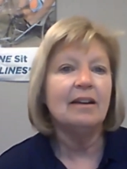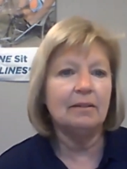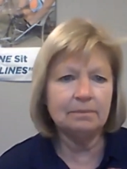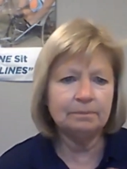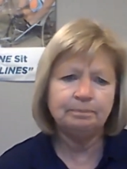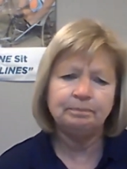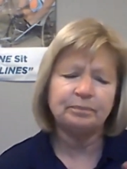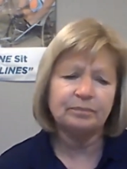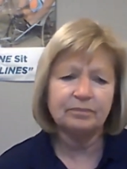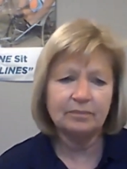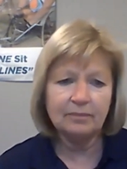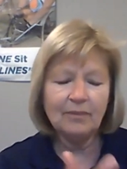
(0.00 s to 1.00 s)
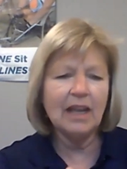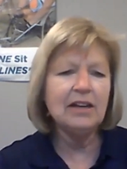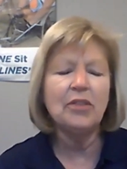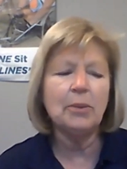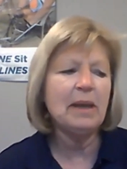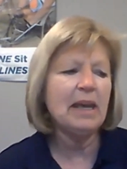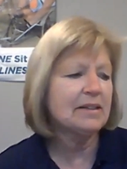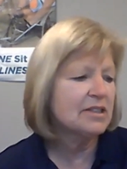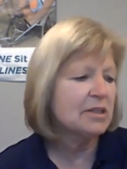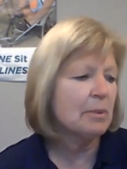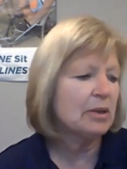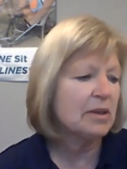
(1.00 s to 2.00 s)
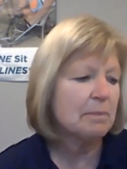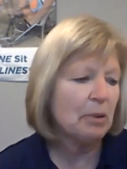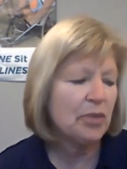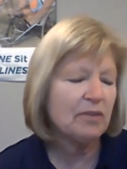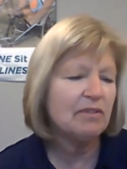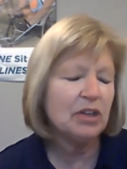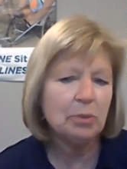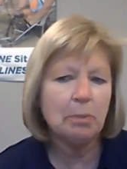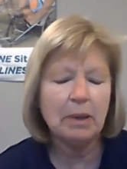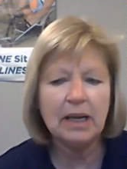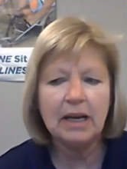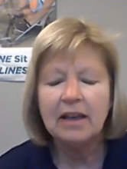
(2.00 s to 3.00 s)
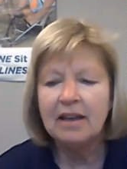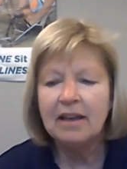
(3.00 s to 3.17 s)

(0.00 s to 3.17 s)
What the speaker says: I know the panel's about both of you, but